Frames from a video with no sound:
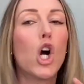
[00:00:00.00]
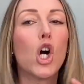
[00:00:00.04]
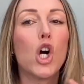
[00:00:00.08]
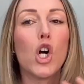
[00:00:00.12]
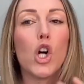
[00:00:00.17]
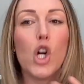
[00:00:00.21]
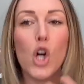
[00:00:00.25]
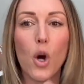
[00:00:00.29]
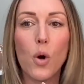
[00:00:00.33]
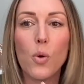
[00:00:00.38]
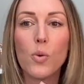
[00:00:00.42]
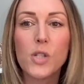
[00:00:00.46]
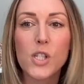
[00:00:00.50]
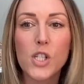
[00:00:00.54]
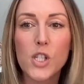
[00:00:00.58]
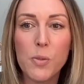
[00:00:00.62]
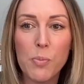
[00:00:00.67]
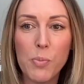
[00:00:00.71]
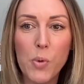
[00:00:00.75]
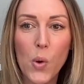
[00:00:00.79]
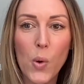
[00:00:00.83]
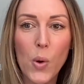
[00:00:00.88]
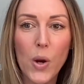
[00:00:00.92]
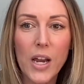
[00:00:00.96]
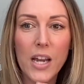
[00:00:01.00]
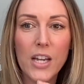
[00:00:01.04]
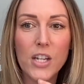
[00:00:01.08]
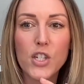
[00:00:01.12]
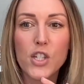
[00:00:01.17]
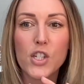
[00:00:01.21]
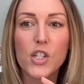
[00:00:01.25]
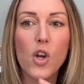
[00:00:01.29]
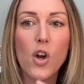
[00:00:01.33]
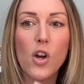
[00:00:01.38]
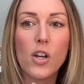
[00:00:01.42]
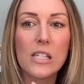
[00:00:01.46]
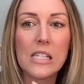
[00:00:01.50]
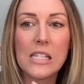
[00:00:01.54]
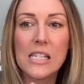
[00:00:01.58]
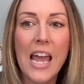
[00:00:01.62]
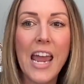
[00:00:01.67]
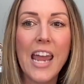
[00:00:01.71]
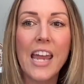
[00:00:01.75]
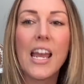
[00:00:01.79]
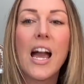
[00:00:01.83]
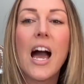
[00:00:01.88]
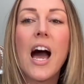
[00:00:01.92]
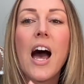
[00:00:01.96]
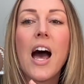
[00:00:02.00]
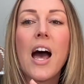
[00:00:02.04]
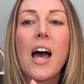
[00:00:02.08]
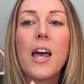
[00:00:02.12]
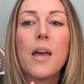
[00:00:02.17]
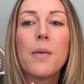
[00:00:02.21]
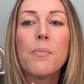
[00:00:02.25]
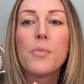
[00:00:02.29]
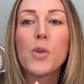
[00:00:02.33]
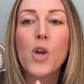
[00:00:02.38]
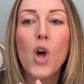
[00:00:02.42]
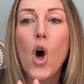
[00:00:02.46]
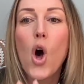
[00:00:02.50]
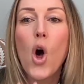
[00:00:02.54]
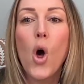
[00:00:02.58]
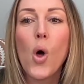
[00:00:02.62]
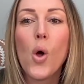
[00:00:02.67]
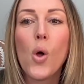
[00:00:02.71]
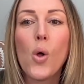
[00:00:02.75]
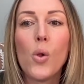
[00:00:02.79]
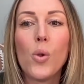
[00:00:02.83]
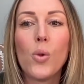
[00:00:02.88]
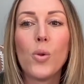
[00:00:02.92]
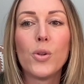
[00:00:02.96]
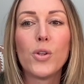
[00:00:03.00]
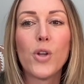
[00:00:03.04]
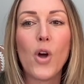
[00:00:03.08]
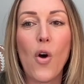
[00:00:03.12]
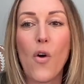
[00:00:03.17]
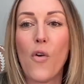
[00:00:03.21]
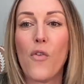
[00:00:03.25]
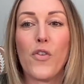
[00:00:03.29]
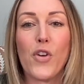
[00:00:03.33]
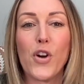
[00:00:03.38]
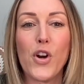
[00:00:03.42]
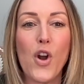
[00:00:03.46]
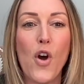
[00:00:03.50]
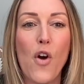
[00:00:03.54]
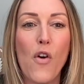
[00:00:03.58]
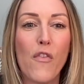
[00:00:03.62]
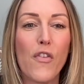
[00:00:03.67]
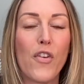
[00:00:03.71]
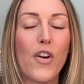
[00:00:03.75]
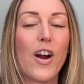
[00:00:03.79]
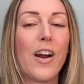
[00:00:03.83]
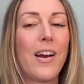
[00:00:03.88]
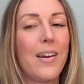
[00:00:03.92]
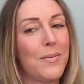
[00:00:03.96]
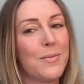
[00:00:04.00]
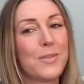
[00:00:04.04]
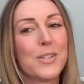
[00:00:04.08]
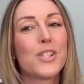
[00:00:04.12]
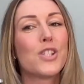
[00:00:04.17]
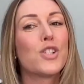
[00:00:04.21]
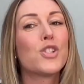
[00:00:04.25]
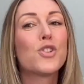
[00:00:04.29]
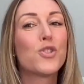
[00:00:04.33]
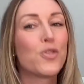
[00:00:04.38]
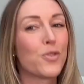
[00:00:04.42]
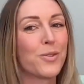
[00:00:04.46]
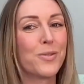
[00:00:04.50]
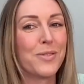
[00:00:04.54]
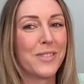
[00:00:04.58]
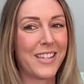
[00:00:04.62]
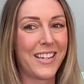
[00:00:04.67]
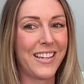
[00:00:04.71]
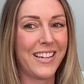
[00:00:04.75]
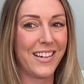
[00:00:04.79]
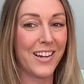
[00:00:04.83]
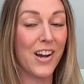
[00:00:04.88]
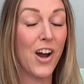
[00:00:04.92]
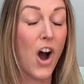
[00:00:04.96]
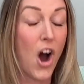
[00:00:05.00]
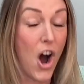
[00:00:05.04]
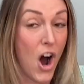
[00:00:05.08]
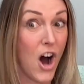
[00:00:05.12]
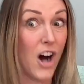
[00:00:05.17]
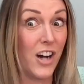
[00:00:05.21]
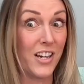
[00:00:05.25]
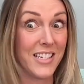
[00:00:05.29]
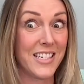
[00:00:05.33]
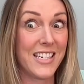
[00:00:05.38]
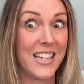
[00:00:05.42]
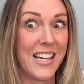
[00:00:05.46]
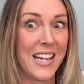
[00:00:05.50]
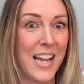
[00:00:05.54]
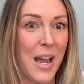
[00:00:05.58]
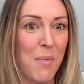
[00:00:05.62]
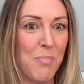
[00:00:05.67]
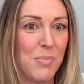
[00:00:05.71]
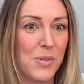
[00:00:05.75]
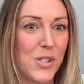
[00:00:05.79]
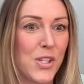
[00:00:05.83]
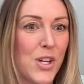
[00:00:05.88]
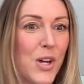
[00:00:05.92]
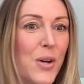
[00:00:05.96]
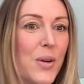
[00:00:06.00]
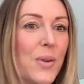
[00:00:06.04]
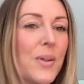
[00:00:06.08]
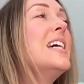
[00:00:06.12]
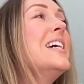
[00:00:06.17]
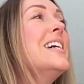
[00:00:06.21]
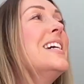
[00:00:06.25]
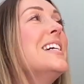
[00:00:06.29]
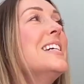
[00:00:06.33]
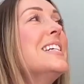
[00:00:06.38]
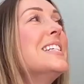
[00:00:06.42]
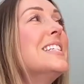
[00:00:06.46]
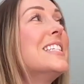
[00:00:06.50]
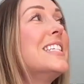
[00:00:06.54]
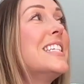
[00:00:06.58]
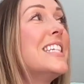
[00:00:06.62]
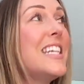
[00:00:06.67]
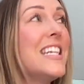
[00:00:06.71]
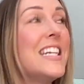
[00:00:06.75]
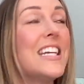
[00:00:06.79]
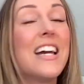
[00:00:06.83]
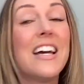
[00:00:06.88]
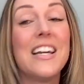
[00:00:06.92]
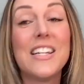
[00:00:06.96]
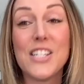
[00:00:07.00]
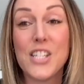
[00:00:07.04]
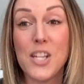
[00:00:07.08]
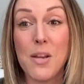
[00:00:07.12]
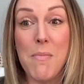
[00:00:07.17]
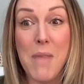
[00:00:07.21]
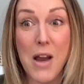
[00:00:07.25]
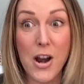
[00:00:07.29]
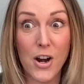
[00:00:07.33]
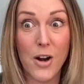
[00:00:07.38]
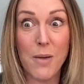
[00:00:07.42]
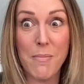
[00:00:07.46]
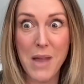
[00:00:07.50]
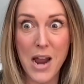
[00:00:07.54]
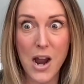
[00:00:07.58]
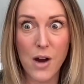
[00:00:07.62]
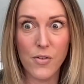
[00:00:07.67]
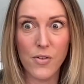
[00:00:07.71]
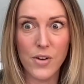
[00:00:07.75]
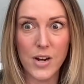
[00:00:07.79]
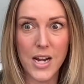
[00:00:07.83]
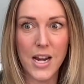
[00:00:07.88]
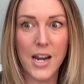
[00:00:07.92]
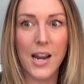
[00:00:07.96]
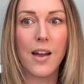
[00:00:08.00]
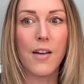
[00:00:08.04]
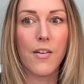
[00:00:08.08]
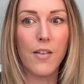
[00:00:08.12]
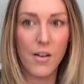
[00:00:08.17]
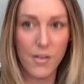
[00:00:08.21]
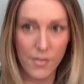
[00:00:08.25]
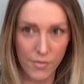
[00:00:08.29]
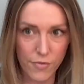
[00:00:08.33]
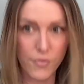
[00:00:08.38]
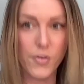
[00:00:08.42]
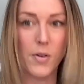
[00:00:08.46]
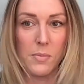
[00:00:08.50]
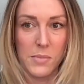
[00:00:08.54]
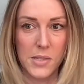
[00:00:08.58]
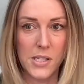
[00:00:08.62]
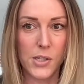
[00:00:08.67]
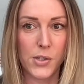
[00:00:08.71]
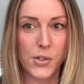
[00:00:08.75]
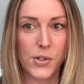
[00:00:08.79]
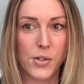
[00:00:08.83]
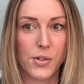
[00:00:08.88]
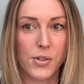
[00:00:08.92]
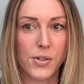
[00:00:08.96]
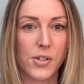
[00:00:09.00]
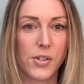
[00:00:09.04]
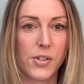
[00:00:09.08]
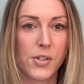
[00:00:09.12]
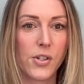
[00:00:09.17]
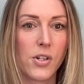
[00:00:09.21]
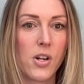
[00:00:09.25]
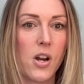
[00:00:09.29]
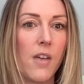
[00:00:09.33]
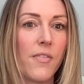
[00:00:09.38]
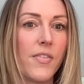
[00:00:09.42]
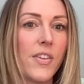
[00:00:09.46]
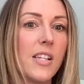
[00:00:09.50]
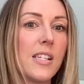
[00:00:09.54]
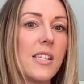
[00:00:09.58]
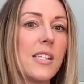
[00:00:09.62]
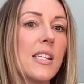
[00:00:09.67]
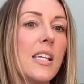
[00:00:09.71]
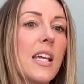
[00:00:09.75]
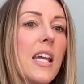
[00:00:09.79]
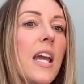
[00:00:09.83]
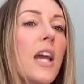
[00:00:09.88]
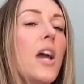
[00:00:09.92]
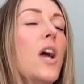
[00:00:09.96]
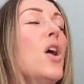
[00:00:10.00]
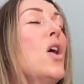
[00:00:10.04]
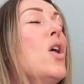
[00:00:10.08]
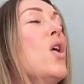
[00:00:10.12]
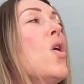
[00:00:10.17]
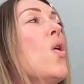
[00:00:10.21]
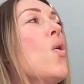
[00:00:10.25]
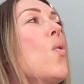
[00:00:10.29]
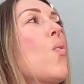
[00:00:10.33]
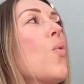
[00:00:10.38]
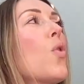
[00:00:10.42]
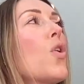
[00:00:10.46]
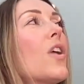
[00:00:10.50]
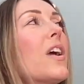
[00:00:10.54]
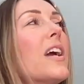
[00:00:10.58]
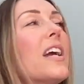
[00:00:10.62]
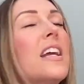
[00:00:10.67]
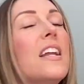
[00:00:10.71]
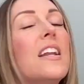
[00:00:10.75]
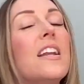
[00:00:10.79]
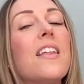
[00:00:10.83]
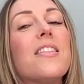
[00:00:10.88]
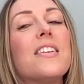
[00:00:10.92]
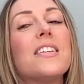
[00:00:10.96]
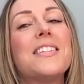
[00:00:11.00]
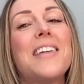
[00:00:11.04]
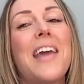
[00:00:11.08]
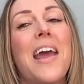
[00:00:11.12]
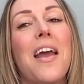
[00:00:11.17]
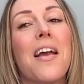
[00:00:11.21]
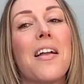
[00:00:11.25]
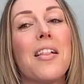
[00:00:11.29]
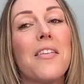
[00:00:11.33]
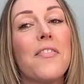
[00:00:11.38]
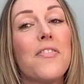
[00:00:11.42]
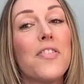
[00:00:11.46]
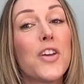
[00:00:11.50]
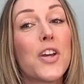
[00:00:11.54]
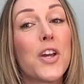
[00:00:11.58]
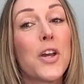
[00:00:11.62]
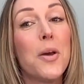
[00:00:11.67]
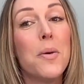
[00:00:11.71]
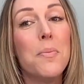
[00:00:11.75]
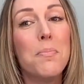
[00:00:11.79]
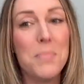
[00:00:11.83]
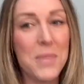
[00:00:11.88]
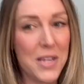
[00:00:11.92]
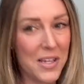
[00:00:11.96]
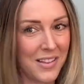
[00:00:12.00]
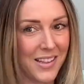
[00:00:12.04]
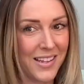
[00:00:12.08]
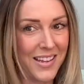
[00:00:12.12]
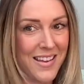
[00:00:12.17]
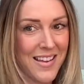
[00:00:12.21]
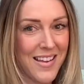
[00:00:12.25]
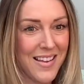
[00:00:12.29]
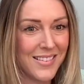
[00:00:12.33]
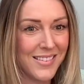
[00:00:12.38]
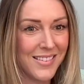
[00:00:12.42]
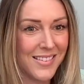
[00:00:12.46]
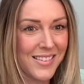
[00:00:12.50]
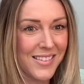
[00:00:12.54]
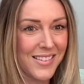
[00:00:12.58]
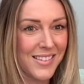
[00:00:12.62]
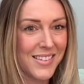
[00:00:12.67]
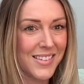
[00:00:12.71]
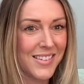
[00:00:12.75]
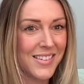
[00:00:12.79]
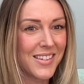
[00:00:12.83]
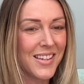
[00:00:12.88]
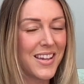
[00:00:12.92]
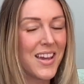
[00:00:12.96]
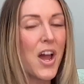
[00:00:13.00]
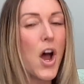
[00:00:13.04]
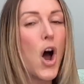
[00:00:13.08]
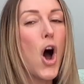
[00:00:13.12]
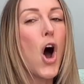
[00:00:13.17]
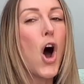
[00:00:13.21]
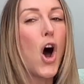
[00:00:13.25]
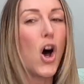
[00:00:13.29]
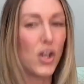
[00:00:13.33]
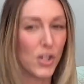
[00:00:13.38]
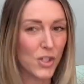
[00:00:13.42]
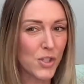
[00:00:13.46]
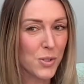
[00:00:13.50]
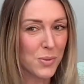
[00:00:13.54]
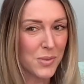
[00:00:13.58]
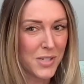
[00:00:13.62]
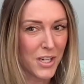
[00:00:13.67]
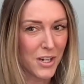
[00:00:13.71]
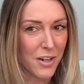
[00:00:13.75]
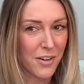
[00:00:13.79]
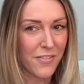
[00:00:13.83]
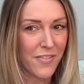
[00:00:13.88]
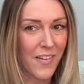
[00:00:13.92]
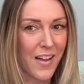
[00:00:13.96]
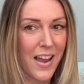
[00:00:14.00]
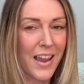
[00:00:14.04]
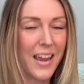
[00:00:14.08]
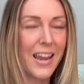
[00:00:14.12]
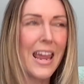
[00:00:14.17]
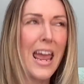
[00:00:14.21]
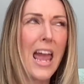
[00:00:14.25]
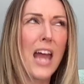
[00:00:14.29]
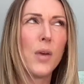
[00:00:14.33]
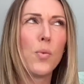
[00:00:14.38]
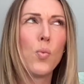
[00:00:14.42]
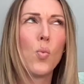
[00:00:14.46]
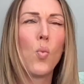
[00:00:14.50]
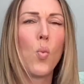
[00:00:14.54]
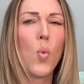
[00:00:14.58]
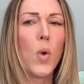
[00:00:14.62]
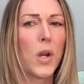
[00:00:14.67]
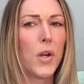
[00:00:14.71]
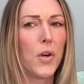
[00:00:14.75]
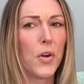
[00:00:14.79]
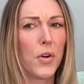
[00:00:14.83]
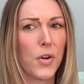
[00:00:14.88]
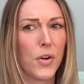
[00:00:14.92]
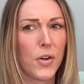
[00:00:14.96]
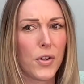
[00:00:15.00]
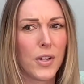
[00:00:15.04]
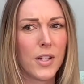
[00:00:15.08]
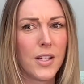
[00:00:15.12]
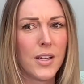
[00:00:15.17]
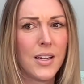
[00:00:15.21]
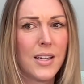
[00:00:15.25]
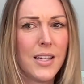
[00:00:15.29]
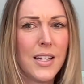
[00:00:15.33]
ghost boy just saying, I'm cold, over and over. It was truly a haunting episode. Tia and Tamara Mowry from Sister Sister, obviously, were in The Tale of the Chameleons. Also terrifying and weird.